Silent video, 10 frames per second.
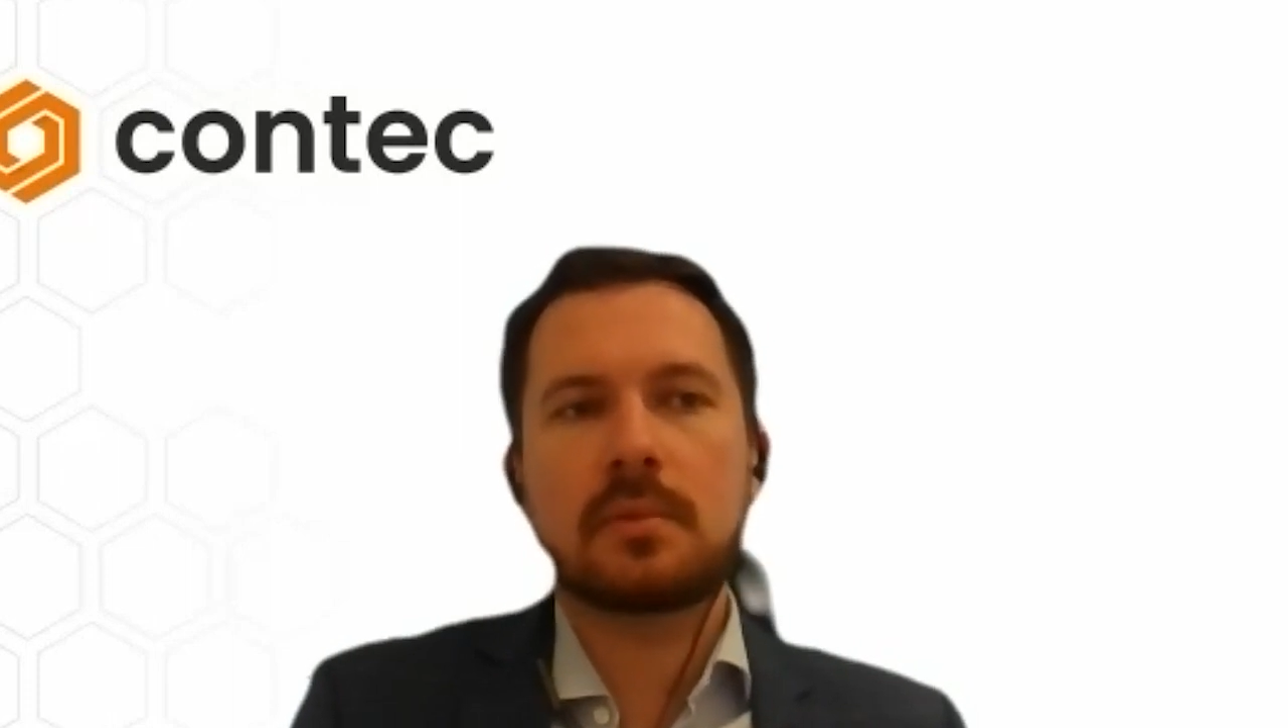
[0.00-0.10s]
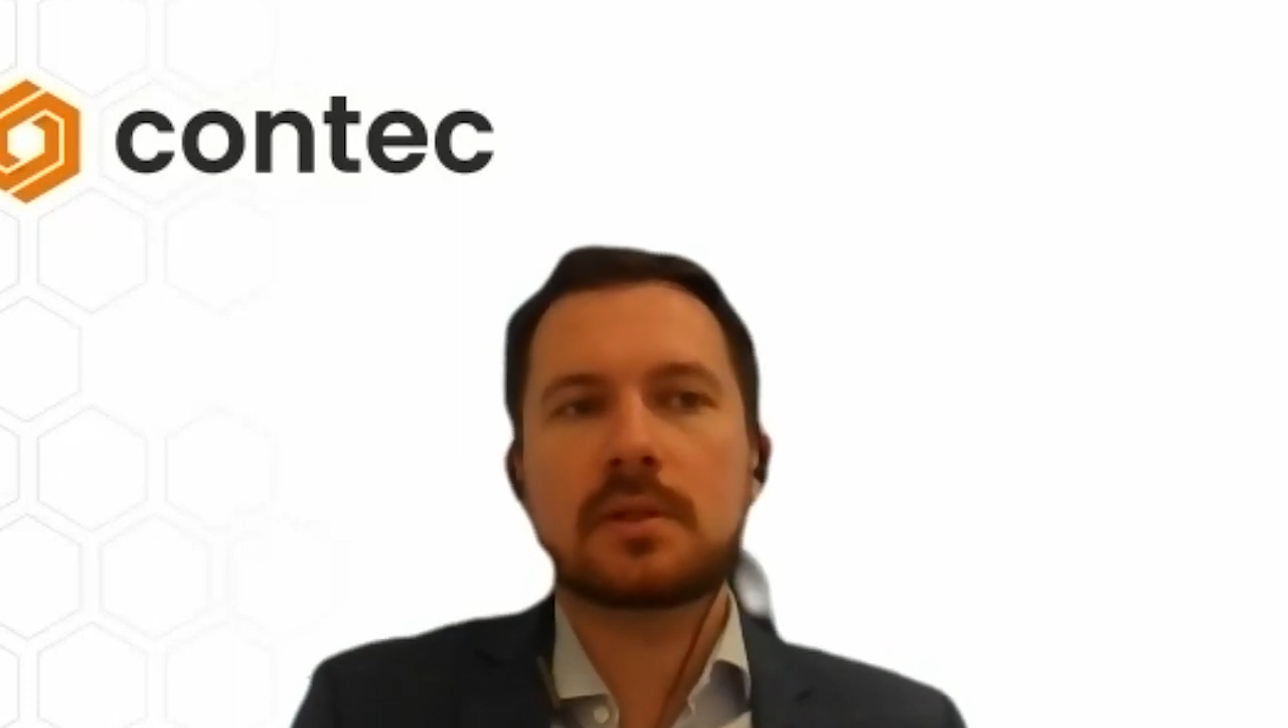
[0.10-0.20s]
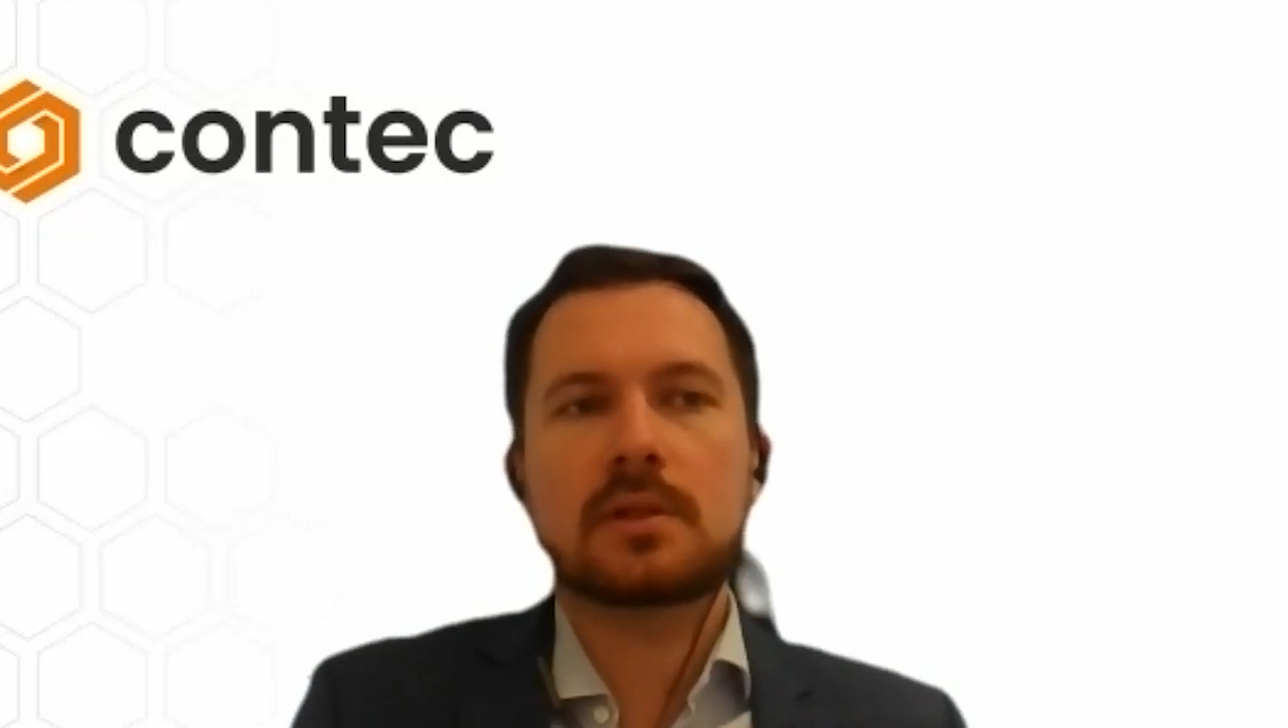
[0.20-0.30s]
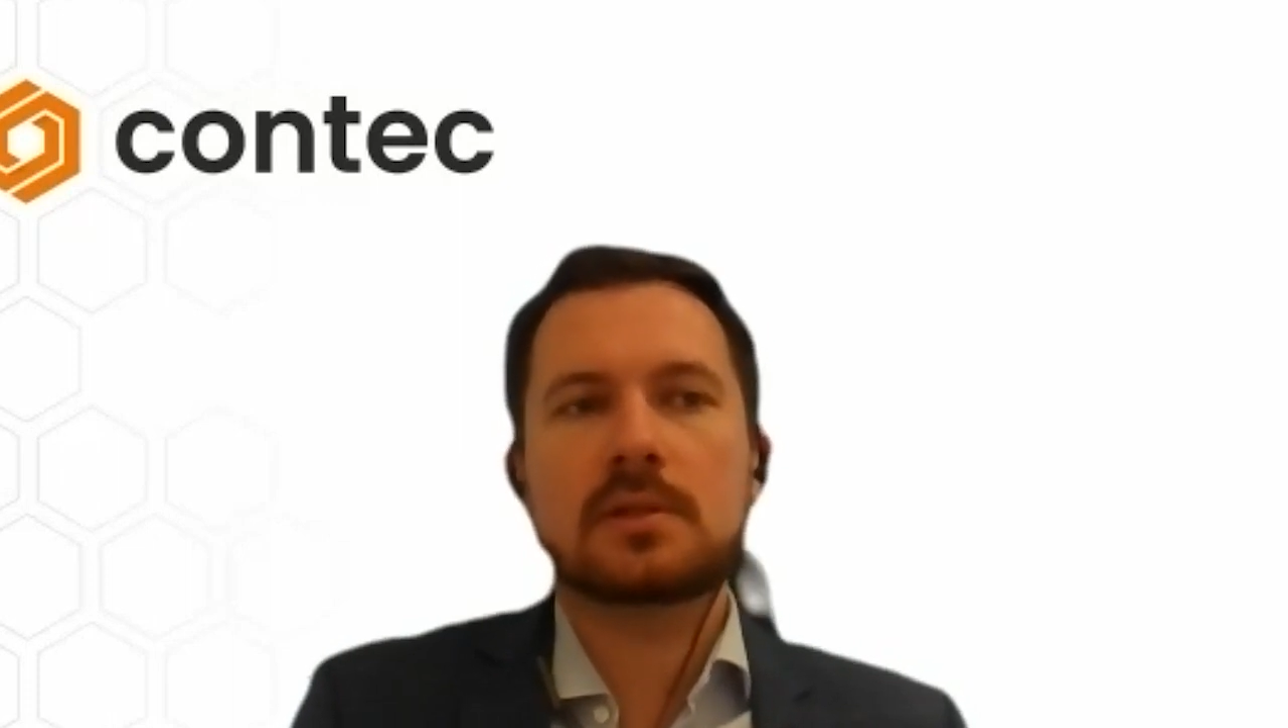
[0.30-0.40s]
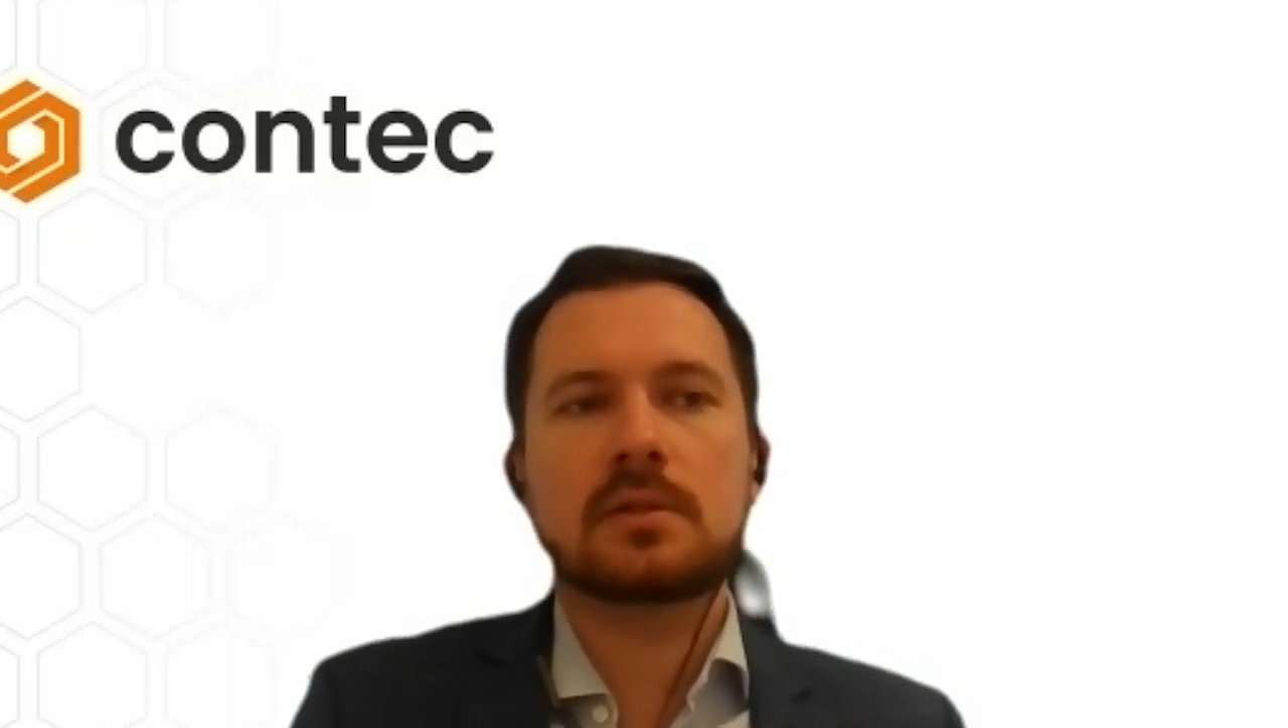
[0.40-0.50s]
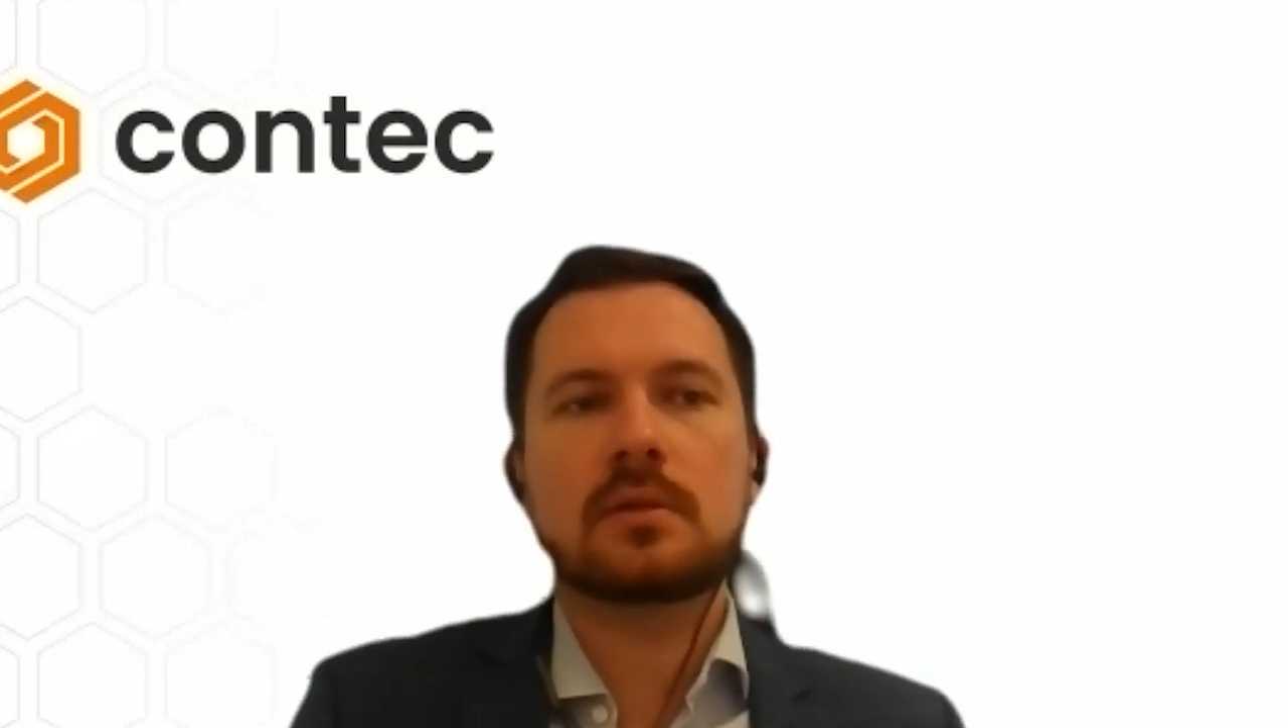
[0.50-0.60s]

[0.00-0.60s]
but it's